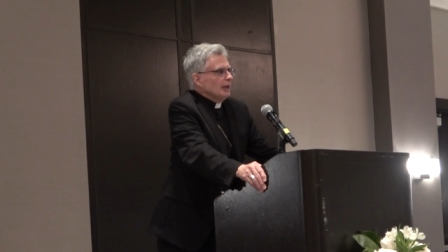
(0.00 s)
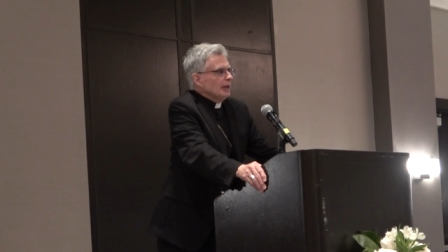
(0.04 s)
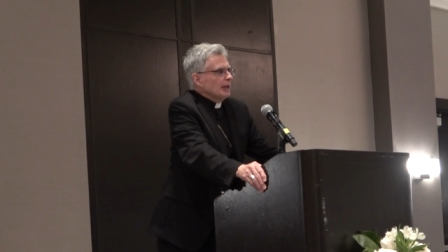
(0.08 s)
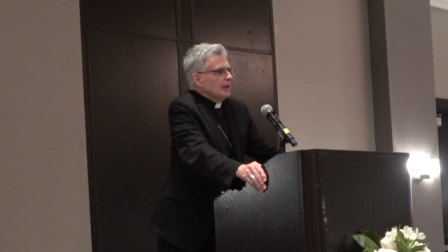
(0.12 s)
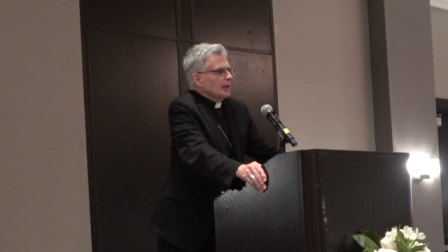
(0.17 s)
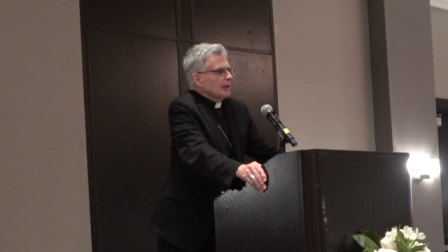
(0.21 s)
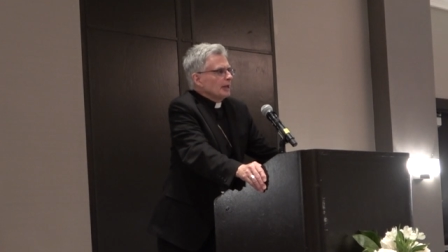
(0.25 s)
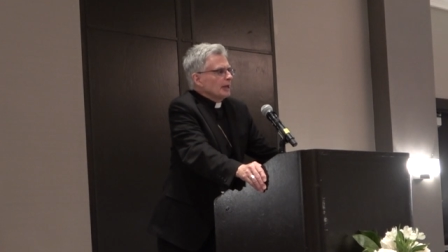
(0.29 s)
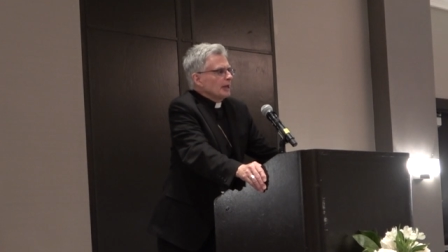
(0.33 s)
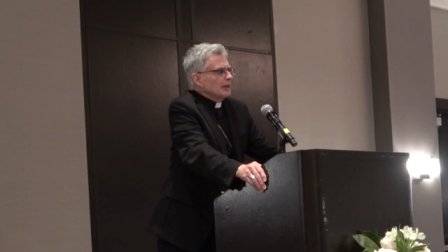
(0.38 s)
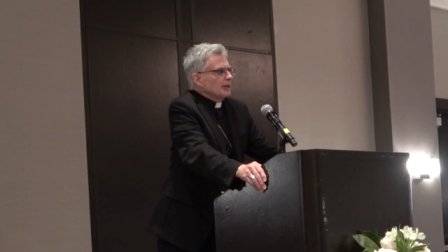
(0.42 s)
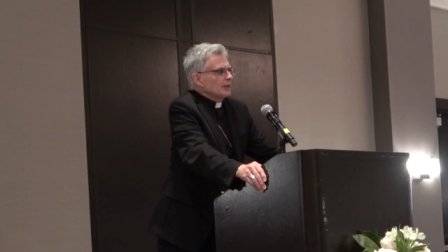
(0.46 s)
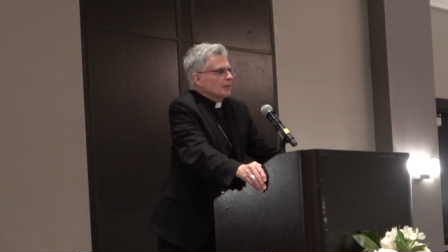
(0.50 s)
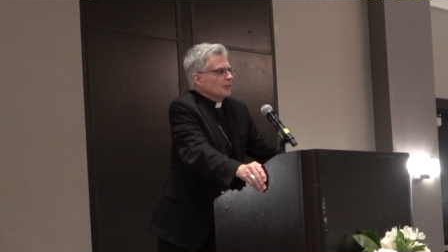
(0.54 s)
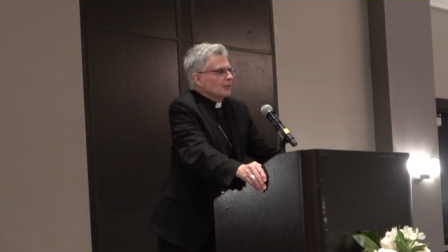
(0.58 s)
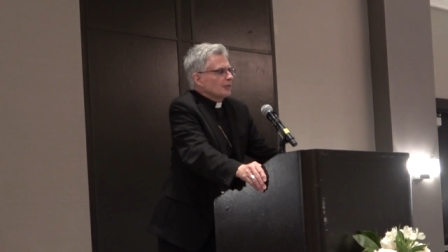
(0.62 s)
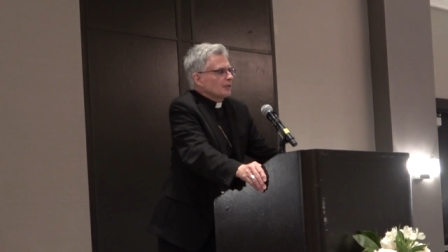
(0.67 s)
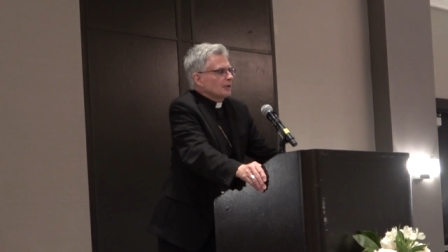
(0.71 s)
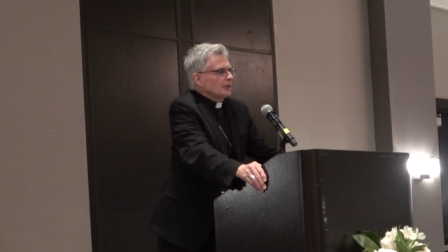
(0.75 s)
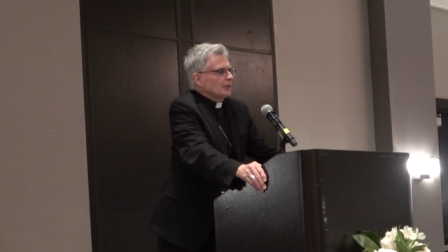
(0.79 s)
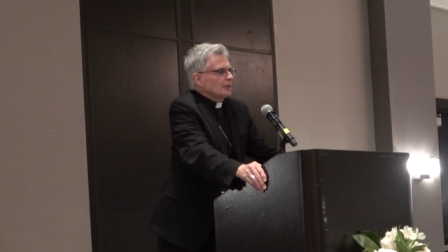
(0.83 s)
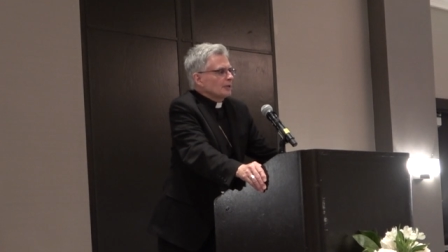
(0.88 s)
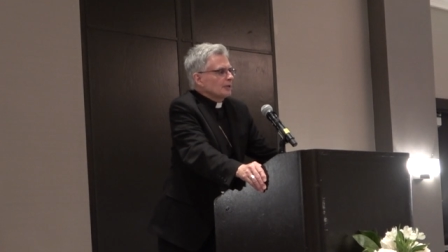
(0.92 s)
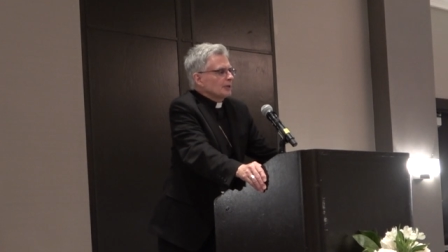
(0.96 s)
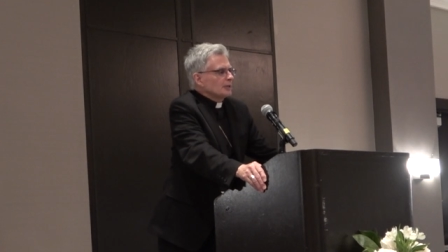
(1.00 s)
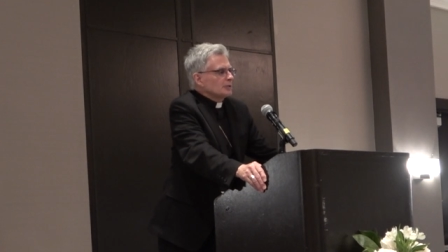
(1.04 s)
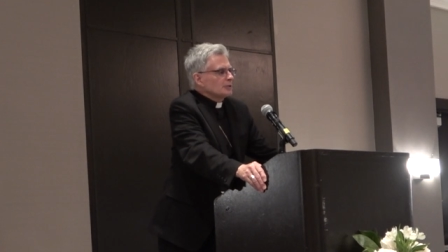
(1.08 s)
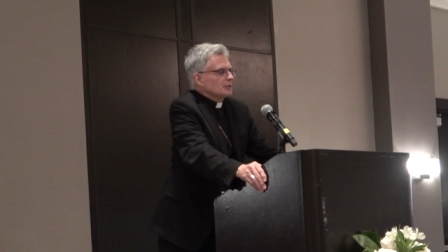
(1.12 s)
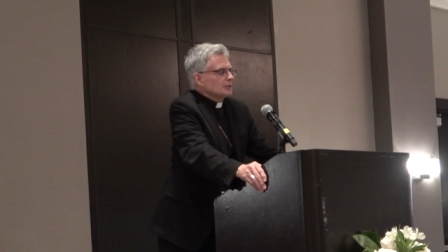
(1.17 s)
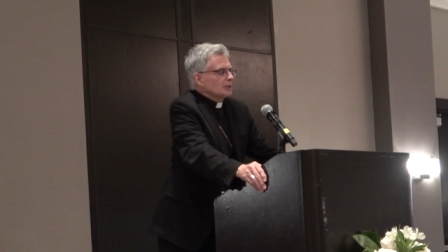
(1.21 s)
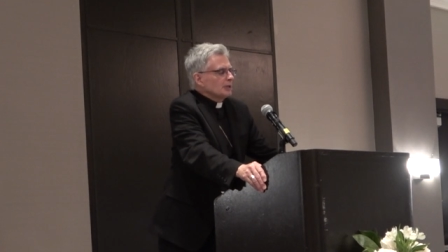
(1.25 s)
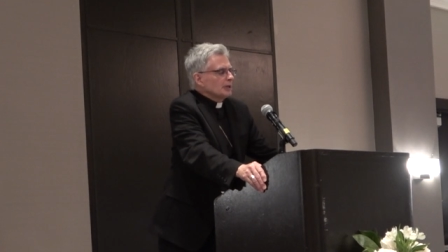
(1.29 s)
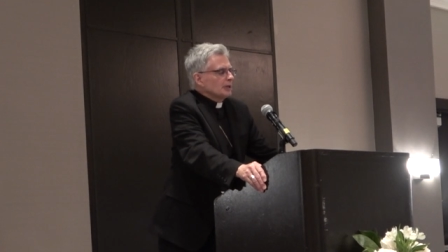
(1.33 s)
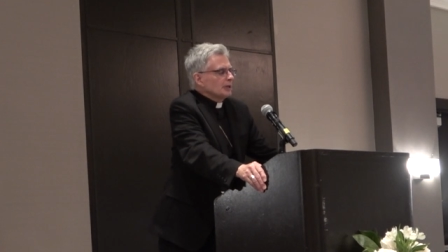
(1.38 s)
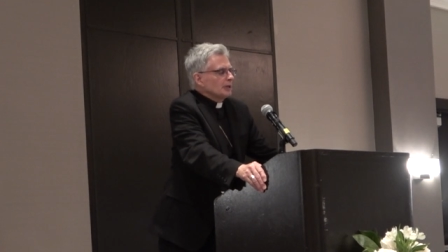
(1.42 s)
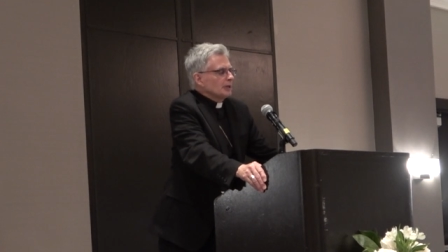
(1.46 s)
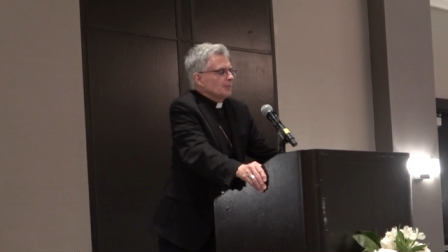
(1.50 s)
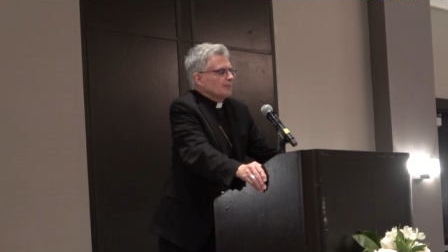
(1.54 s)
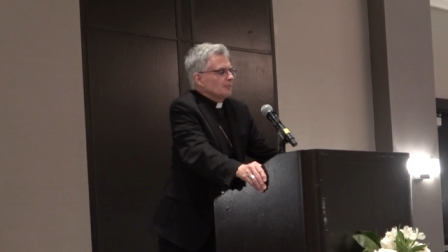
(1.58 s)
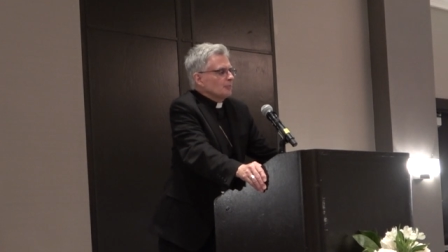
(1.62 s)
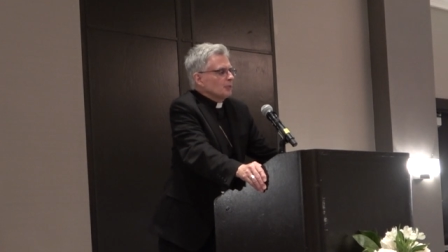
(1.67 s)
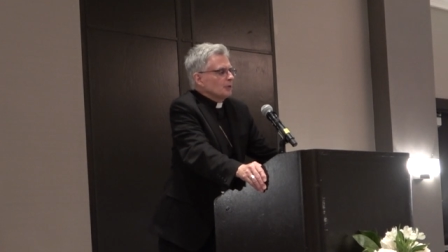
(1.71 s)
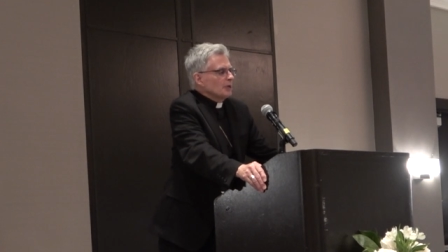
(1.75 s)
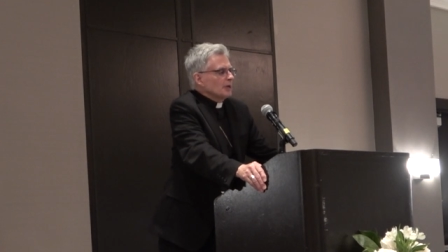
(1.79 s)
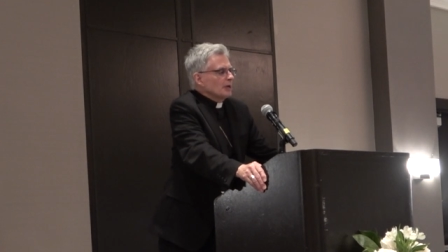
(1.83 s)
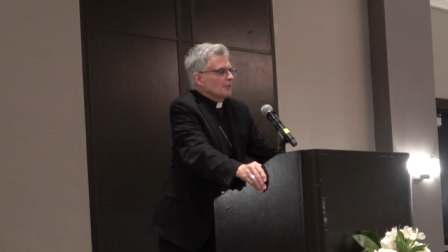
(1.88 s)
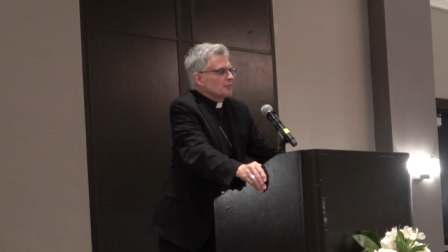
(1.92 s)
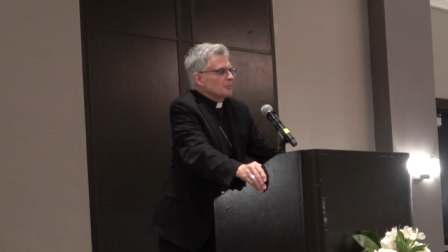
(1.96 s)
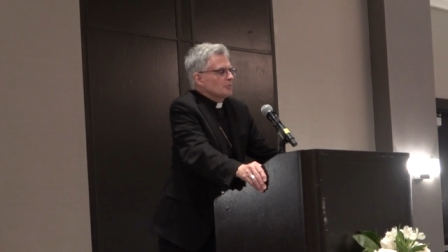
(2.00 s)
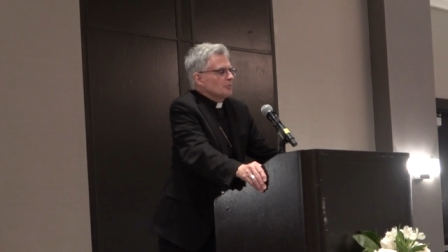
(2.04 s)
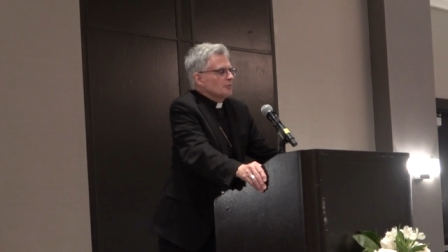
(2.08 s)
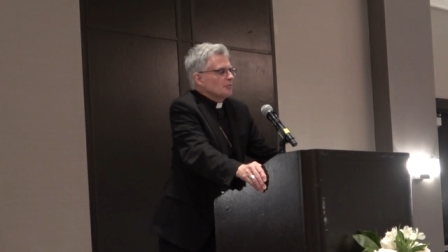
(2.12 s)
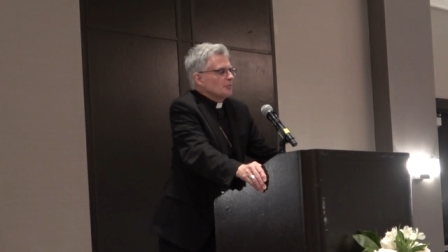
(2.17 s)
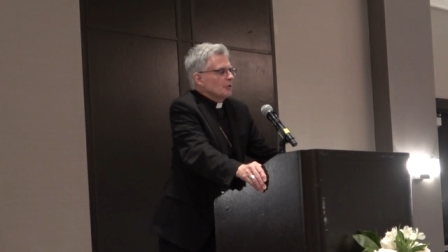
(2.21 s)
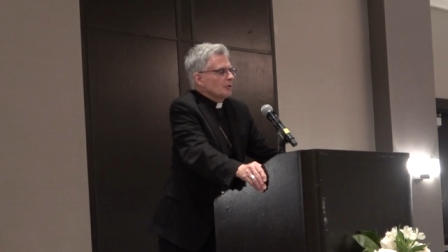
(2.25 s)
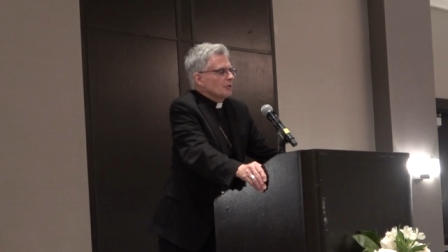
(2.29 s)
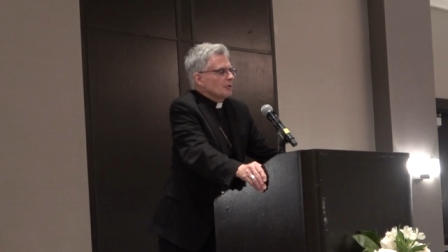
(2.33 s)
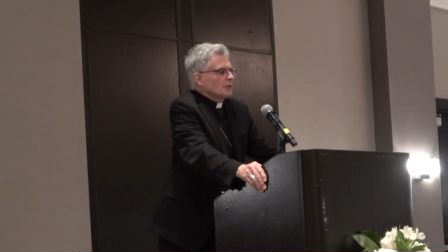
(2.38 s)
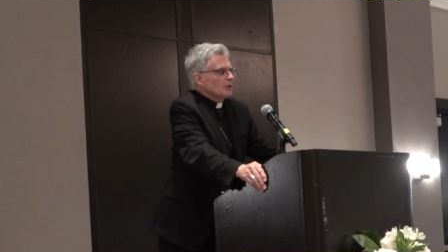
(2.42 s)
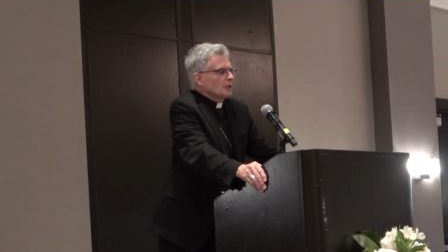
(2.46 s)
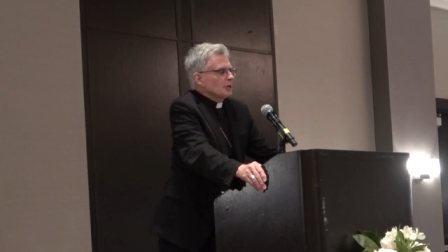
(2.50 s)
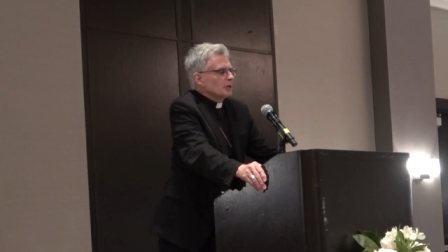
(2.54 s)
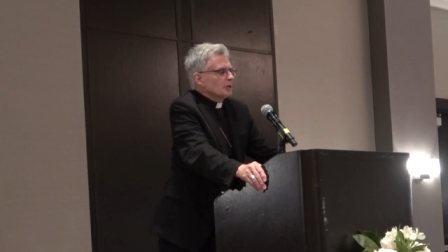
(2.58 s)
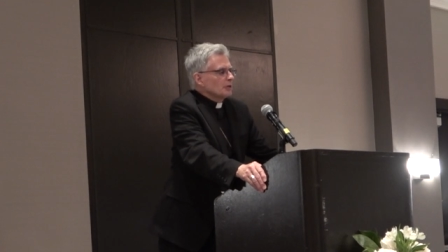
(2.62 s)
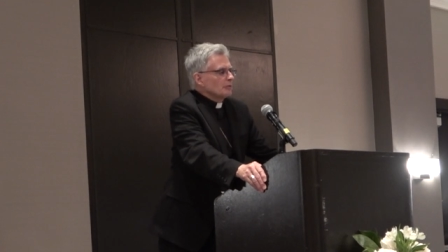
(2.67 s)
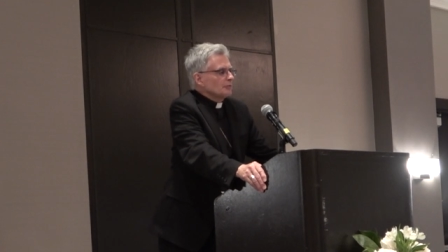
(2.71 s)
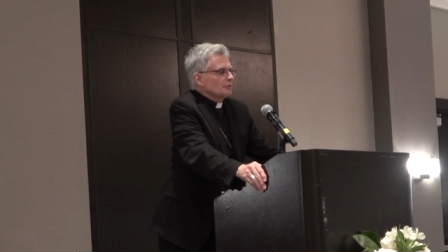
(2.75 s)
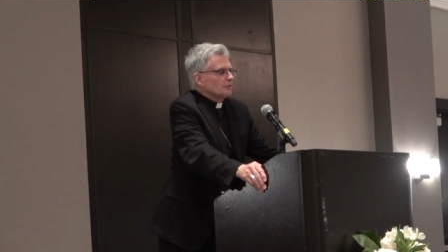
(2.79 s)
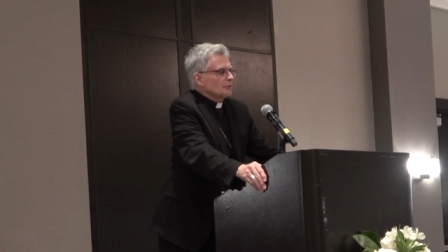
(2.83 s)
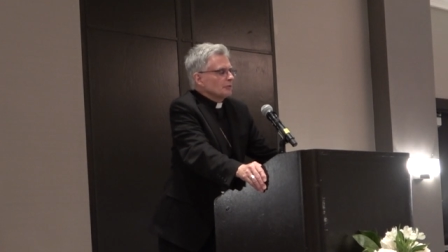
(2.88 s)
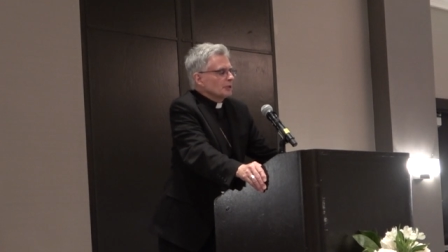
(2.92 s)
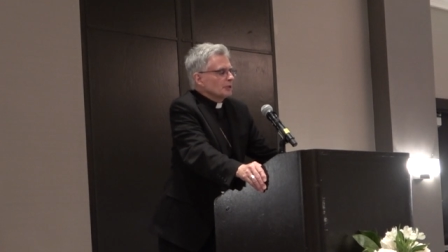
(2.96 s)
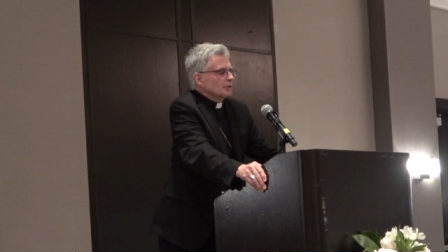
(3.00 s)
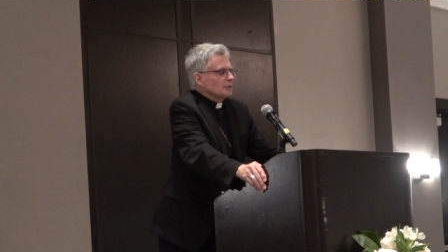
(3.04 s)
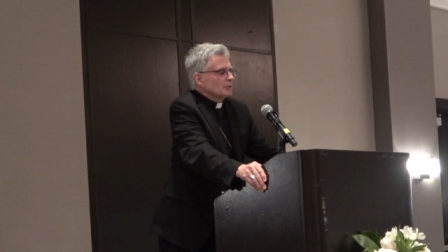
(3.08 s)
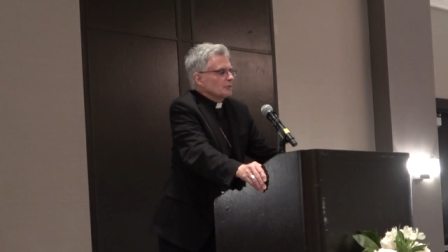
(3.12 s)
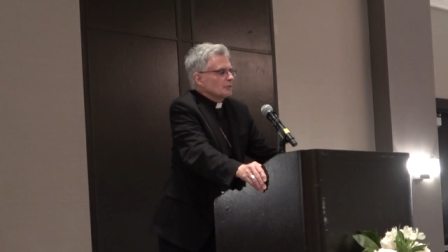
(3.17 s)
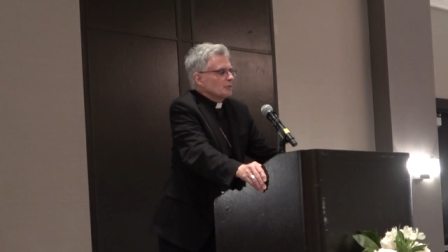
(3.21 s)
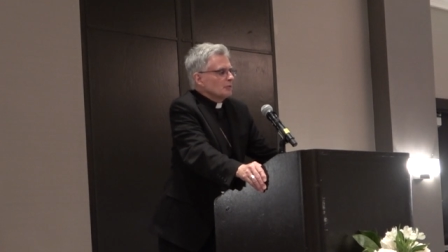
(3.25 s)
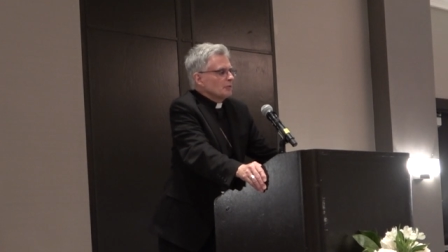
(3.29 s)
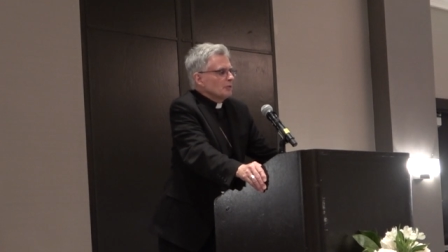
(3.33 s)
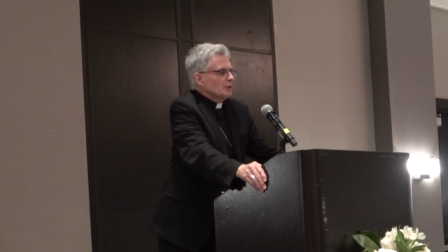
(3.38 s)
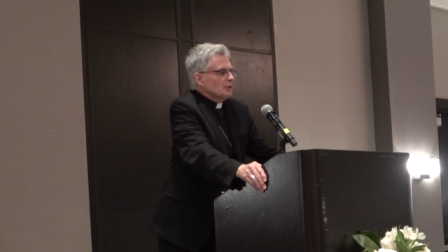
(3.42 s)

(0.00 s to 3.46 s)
And I think that we have to be very careful that,